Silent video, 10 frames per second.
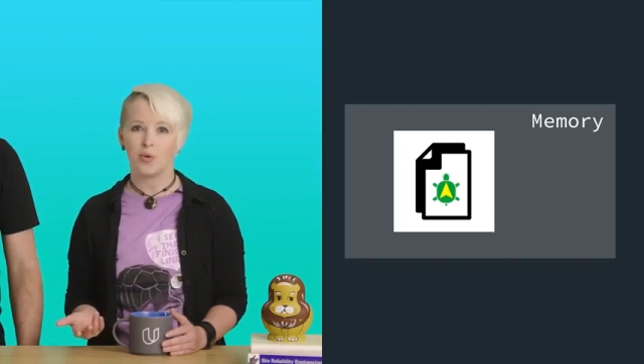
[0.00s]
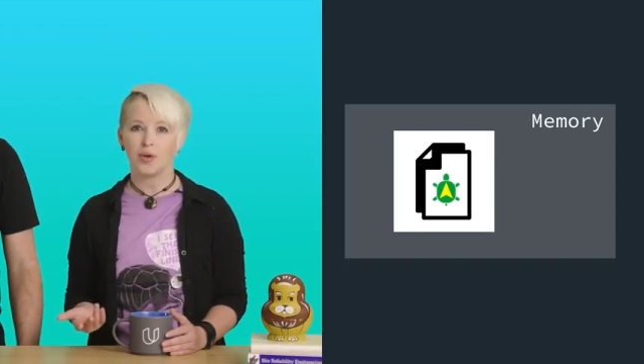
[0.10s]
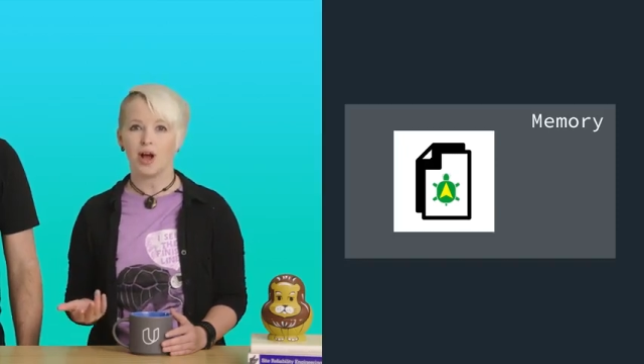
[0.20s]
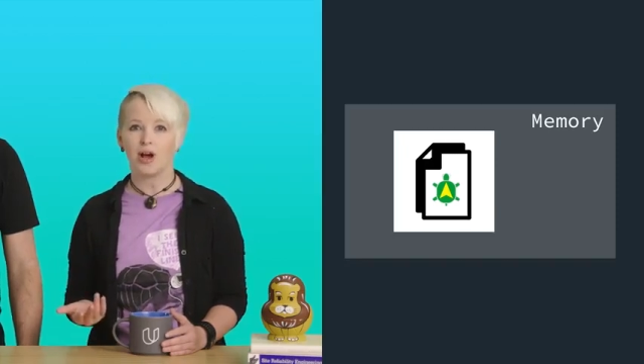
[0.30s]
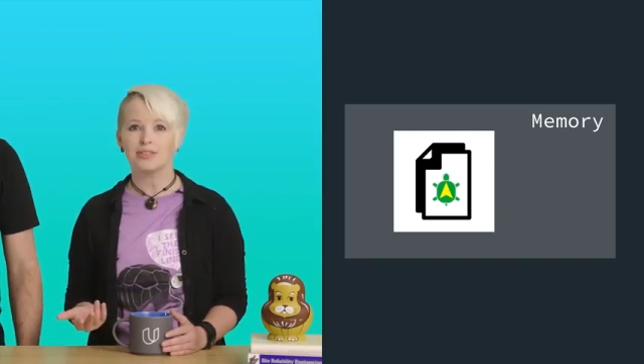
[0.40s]

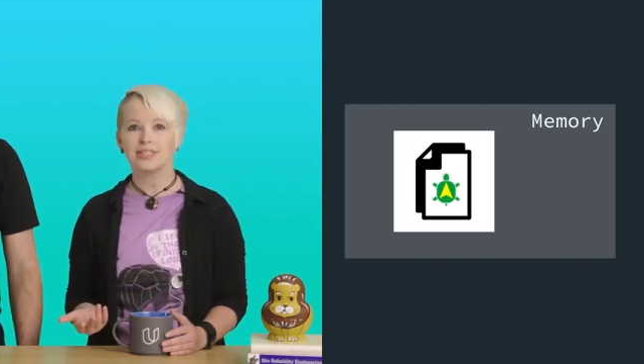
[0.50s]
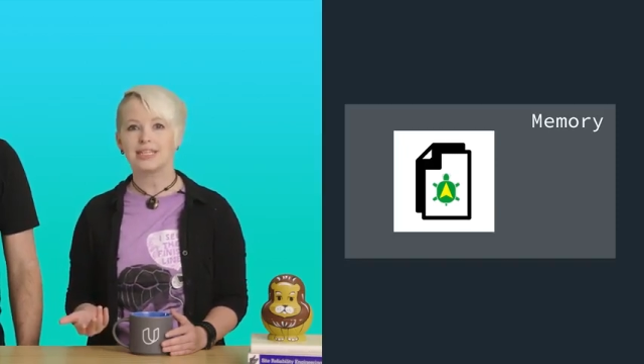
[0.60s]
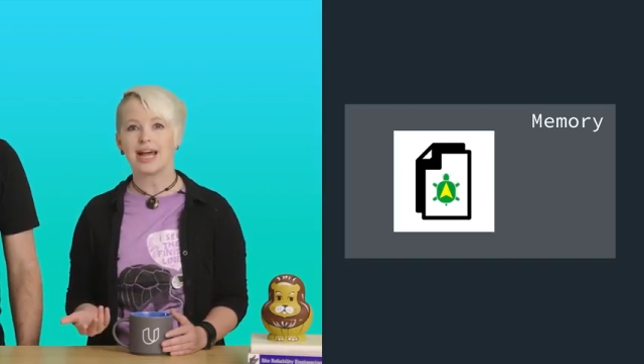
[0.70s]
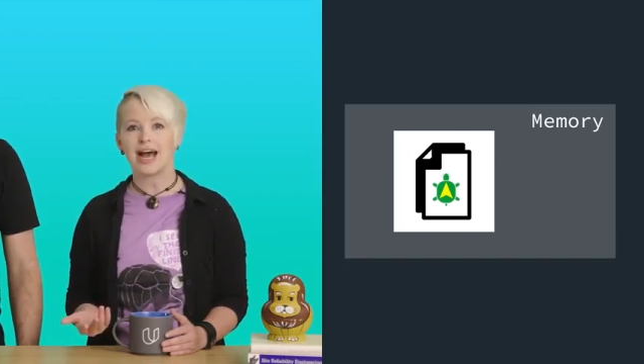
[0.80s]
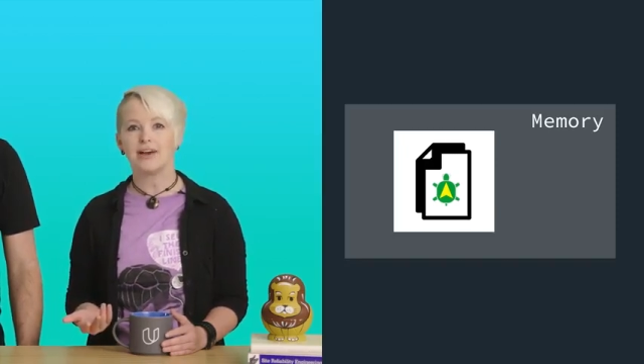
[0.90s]
We also
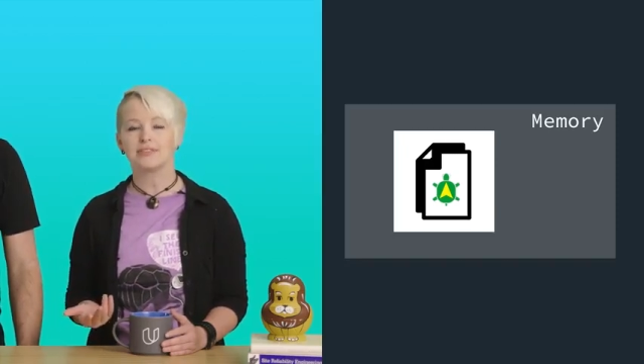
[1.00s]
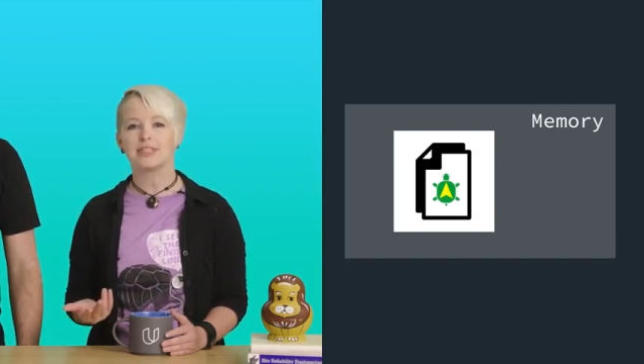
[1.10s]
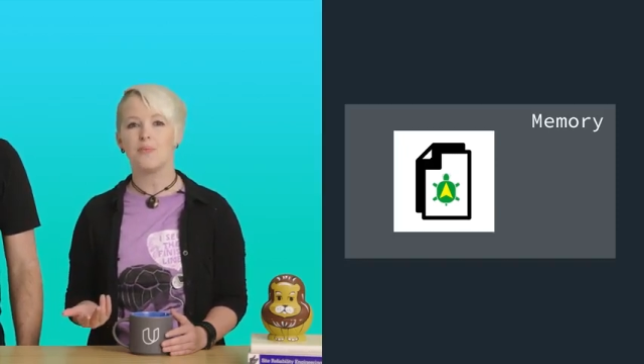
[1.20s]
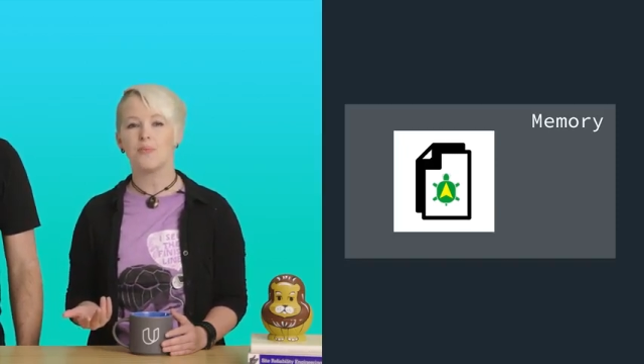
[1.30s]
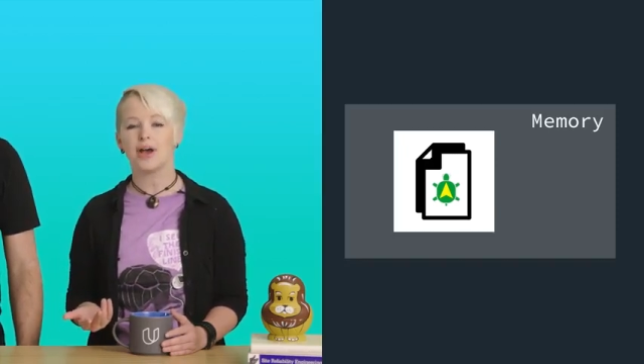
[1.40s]
need to have
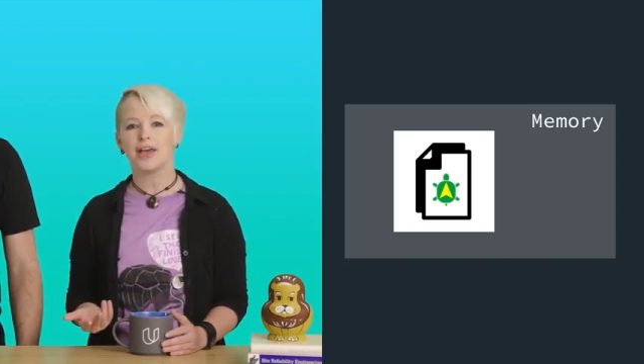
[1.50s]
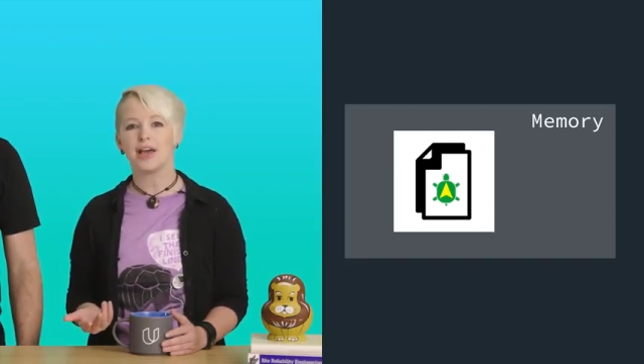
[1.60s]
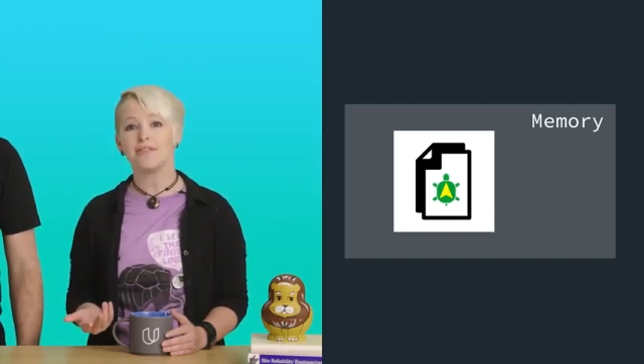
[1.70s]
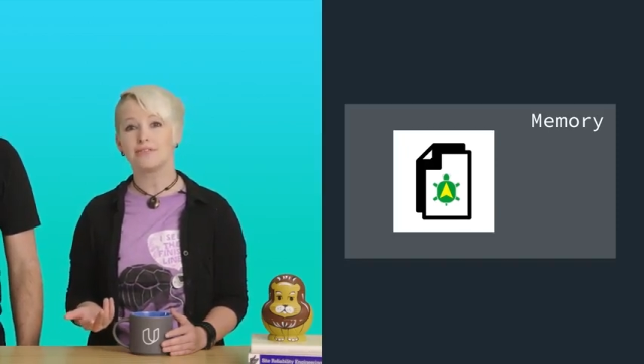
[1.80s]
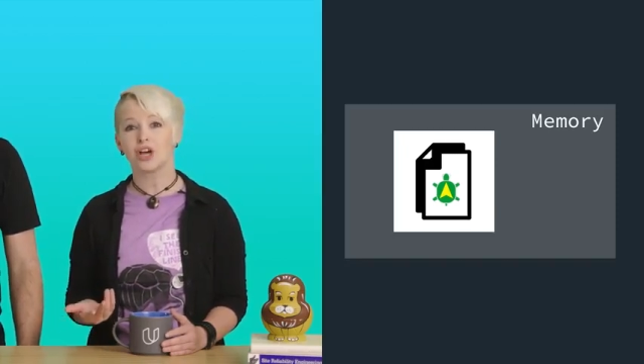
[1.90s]
some
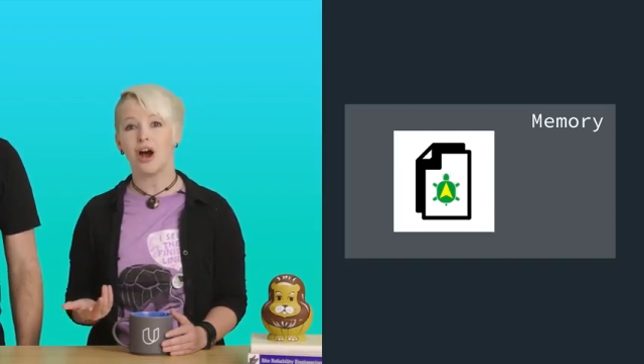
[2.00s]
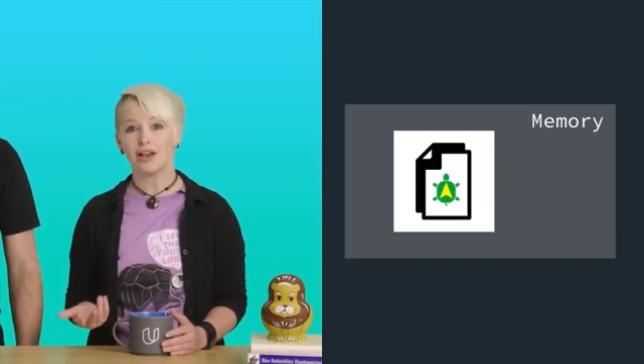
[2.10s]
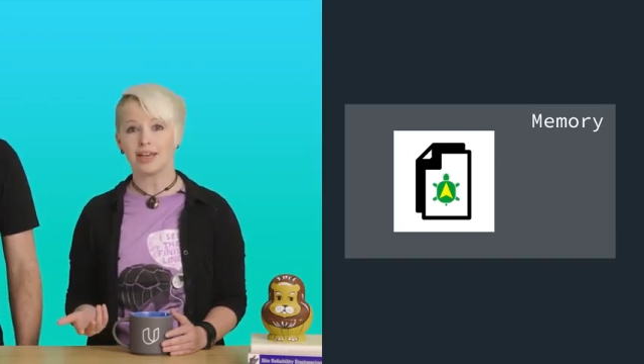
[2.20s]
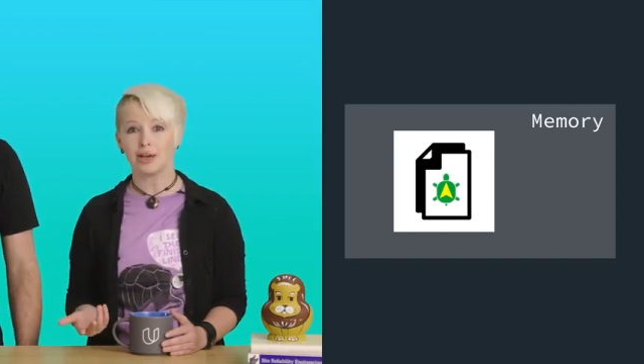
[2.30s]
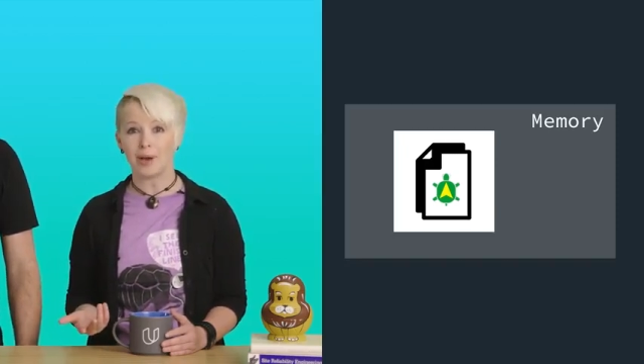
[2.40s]
way of
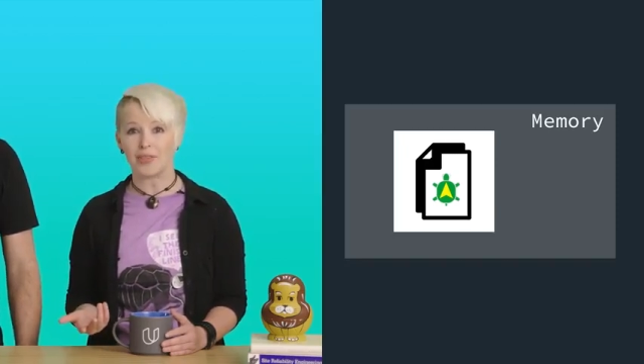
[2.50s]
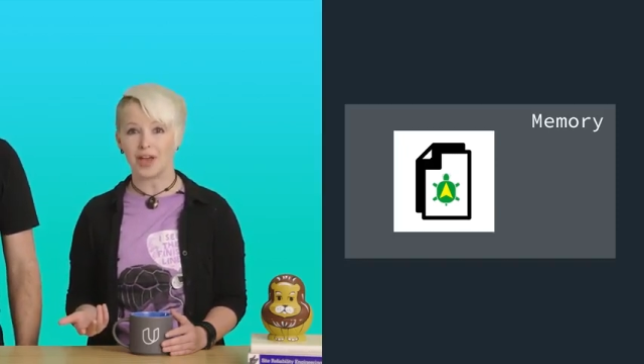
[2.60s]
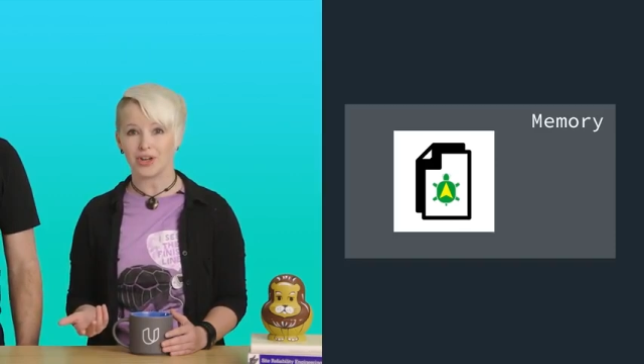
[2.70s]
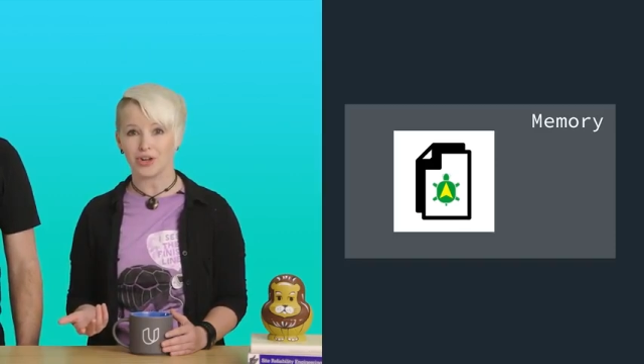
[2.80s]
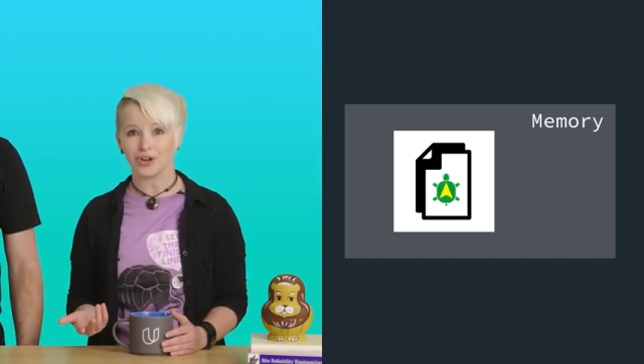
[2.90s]
talking about
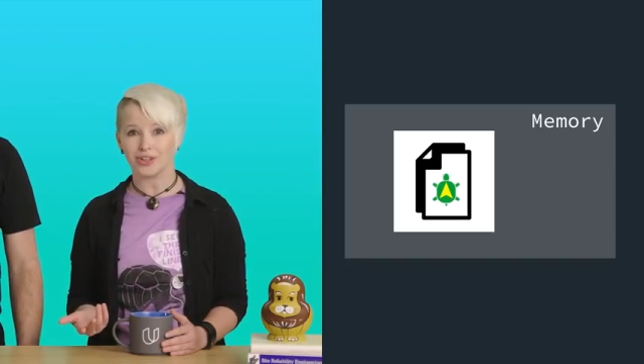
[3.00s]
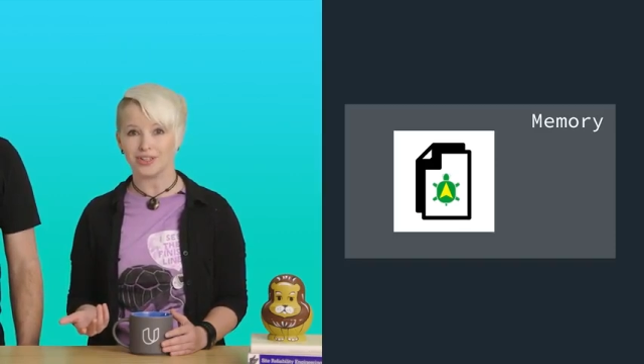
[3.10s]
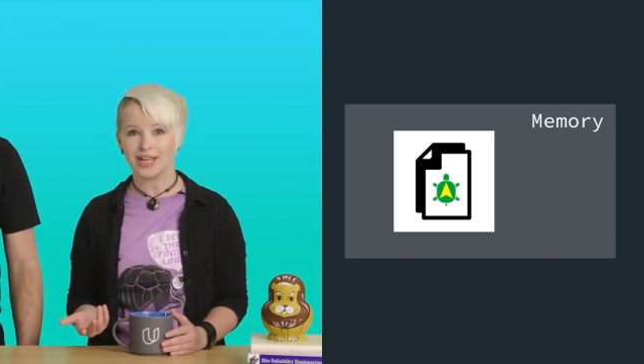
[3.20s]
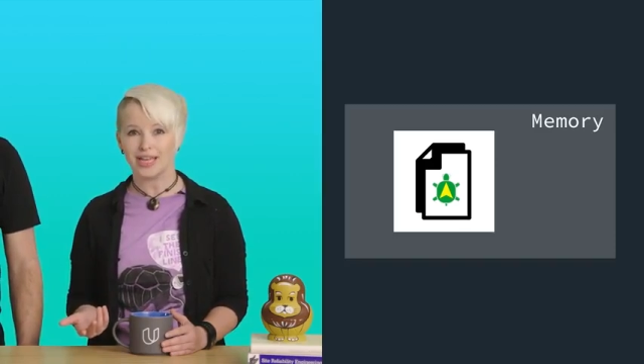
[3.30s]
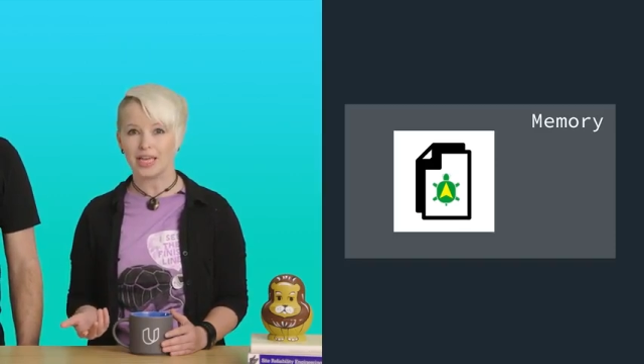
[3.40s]
that turtle,